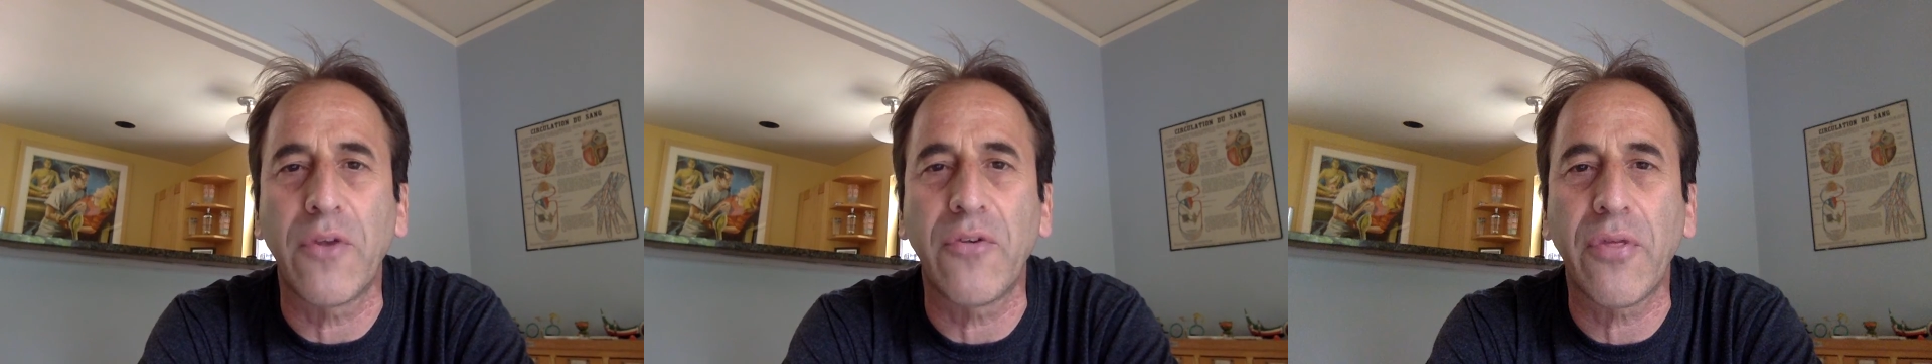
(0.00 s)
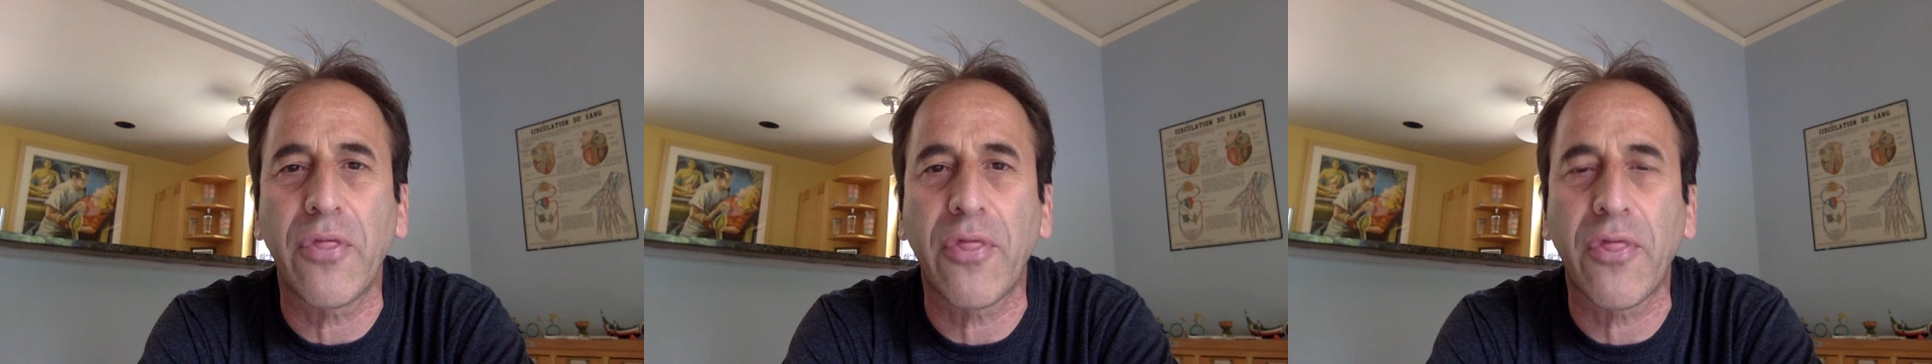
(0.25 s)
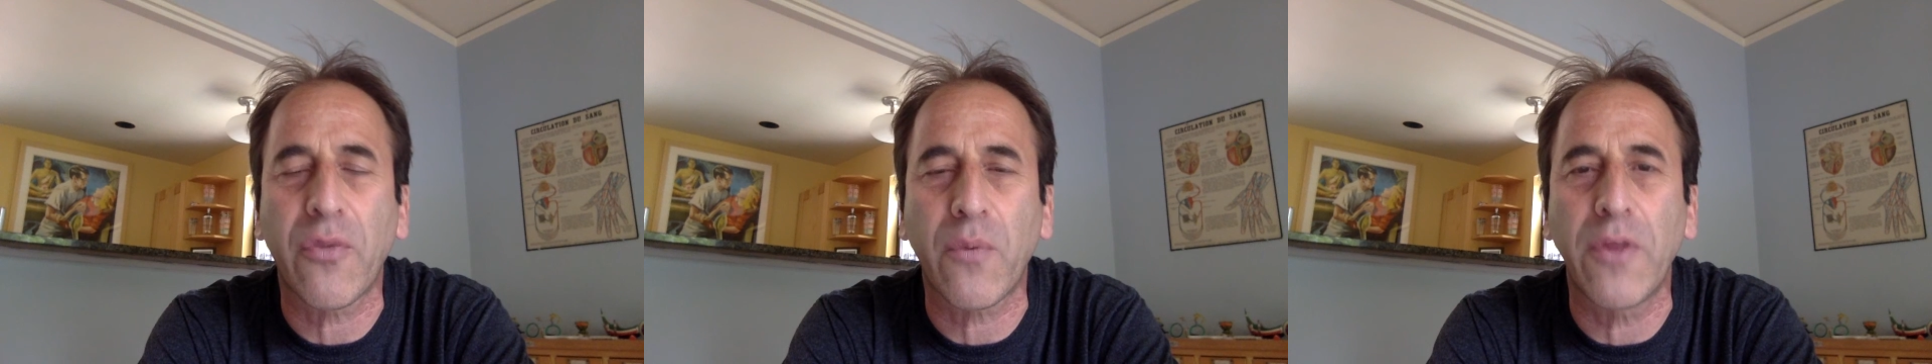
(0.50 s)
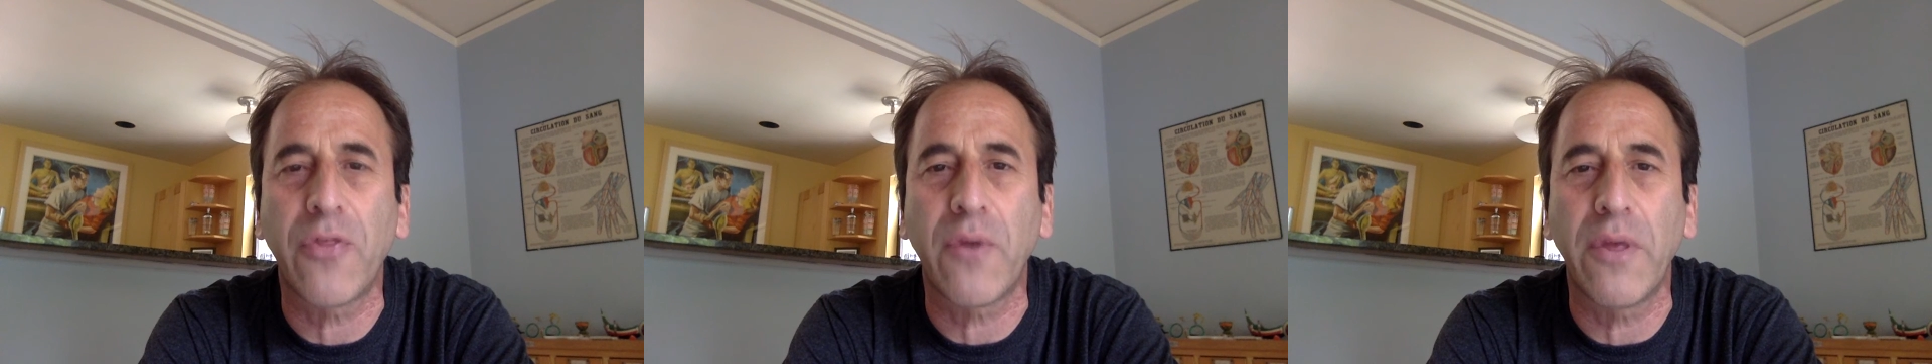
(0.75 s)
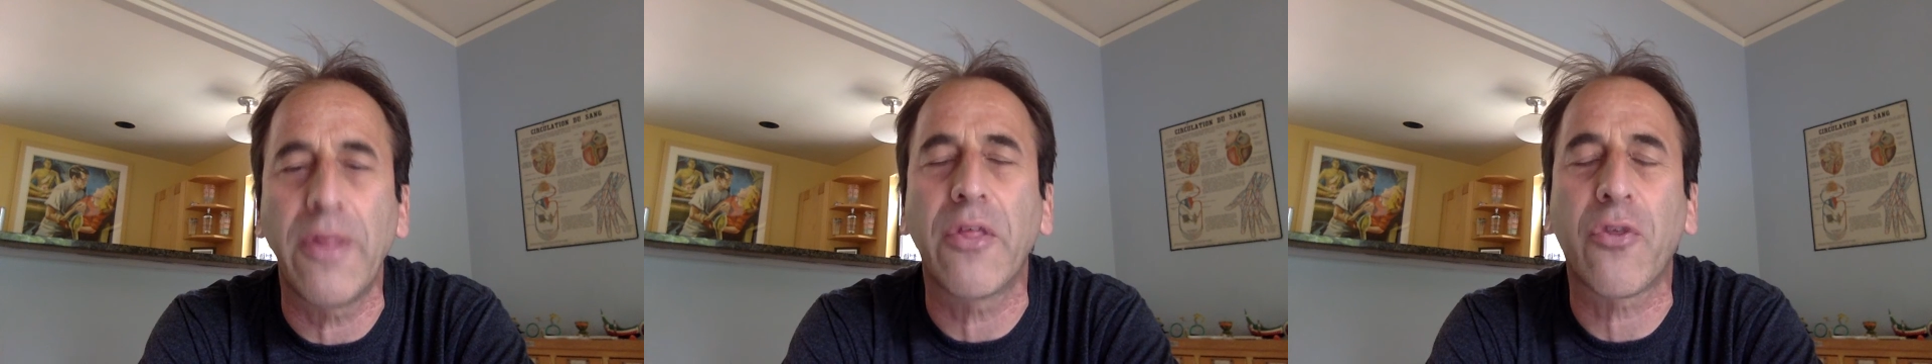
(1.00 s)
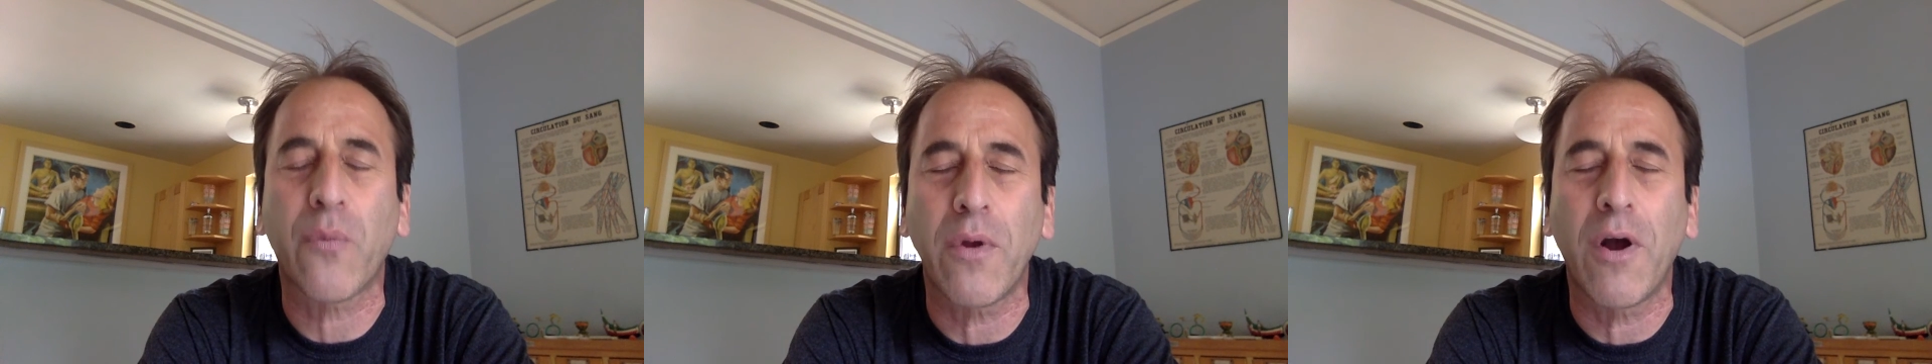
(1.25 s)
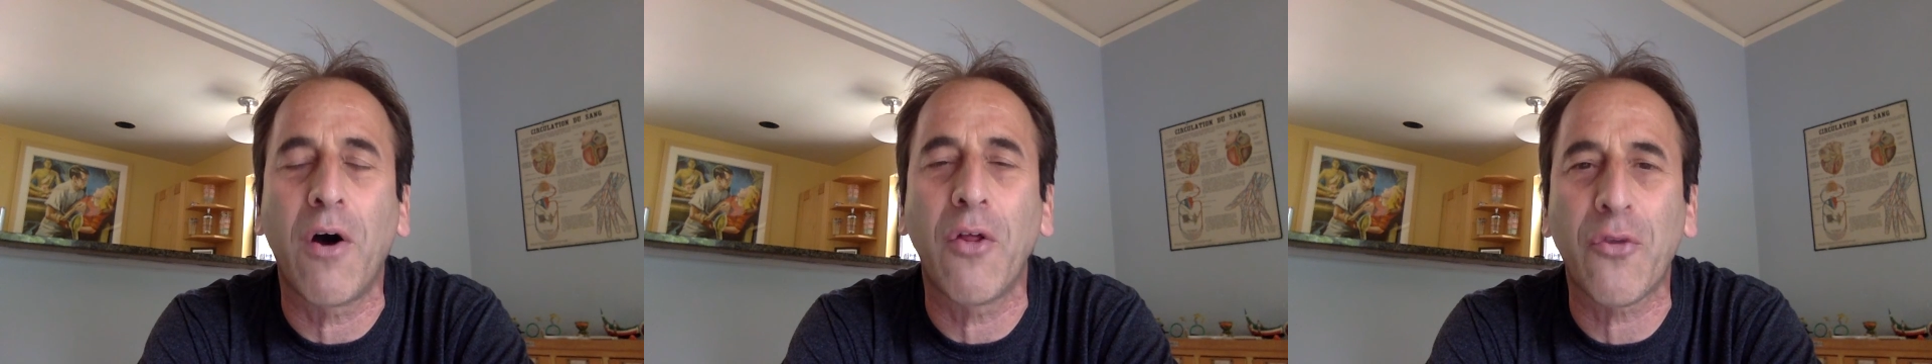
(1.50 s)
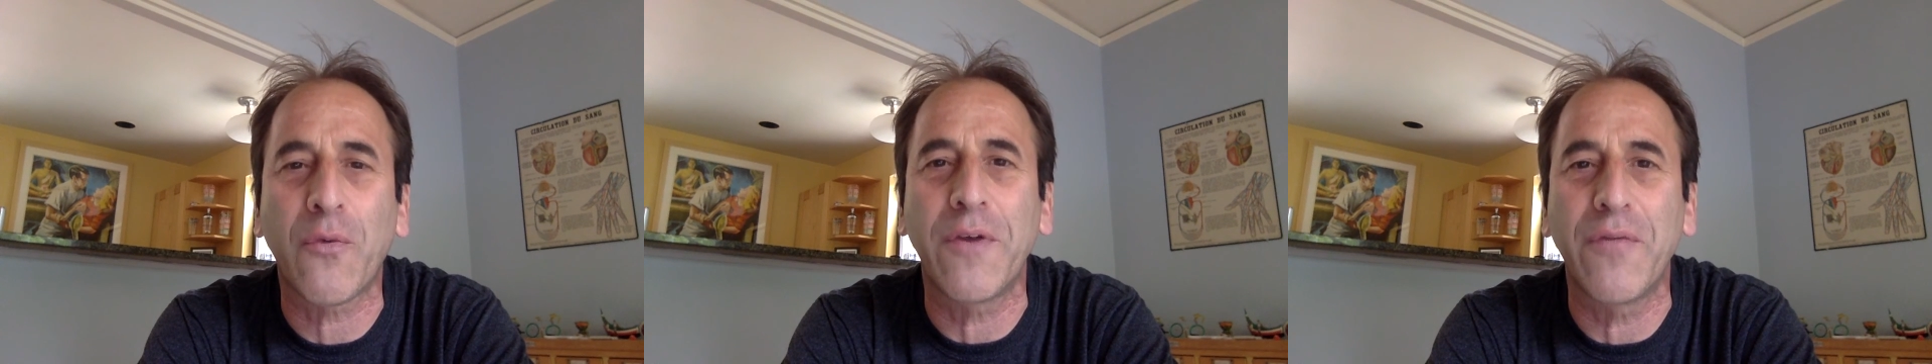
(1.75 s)

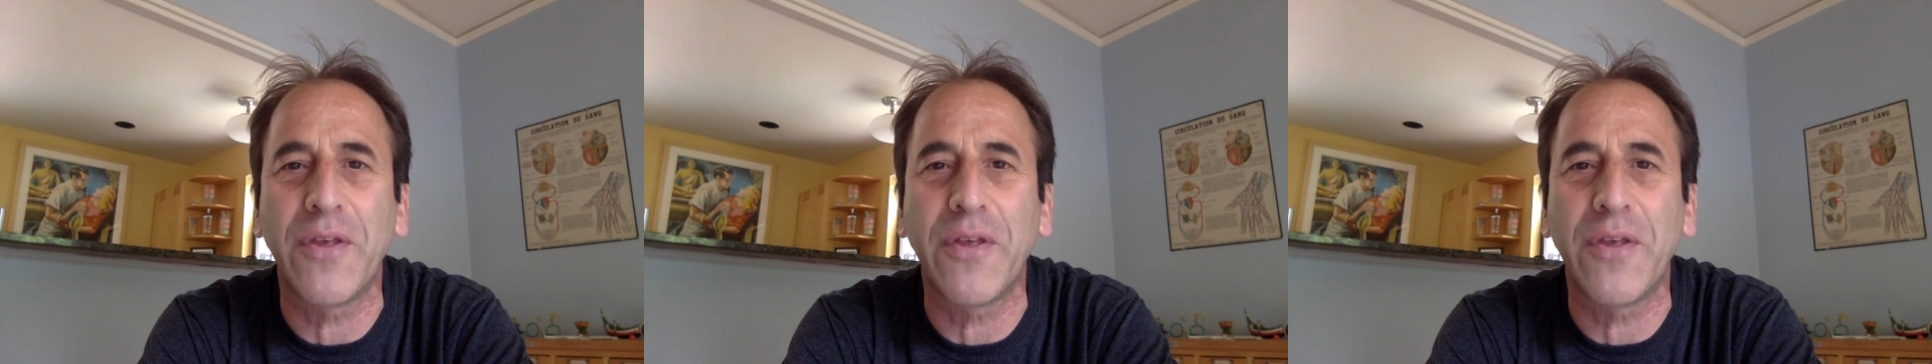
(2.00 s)
of